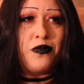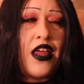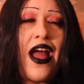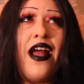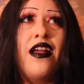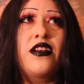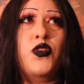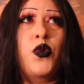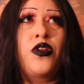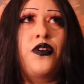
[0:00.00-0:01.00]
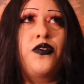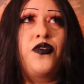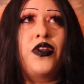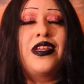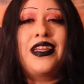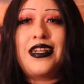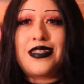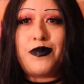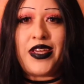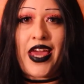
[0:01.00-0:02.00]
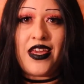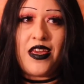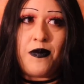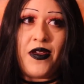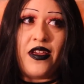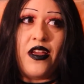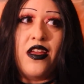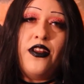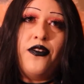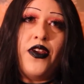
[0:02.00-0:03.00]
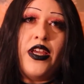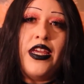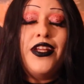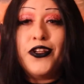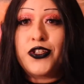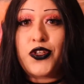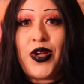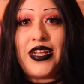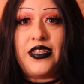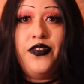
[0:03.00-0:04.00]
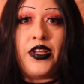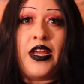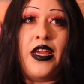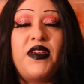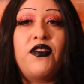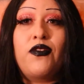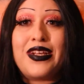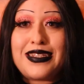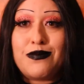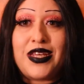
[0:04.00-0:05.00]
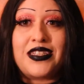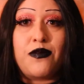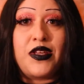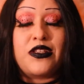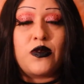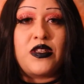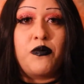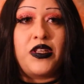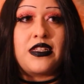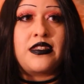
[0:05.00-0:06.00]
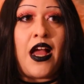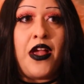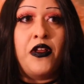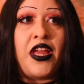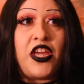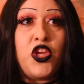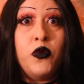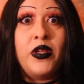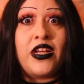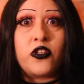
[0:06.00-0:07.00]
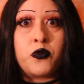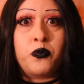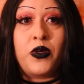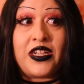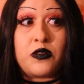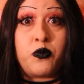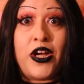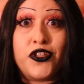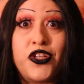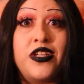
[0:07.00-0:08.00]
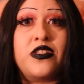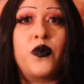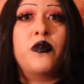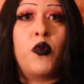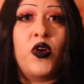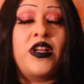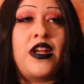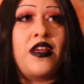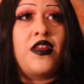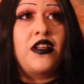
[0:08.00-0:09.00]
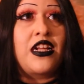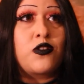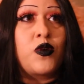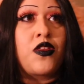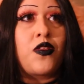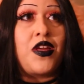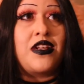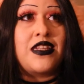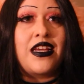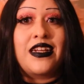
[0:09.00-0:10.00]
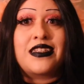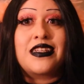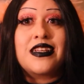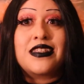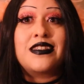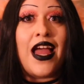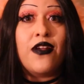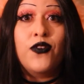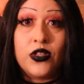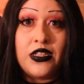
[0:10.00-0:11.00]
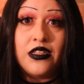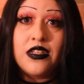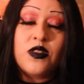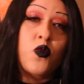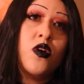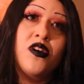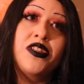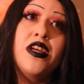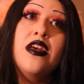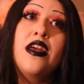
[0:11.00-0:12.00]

That sort of elitism and gatekeeping kind of hinders creativity. Even if it seems like something so simple as style, like human expression is so important, and I think that's one of the things that gets stifled in this world.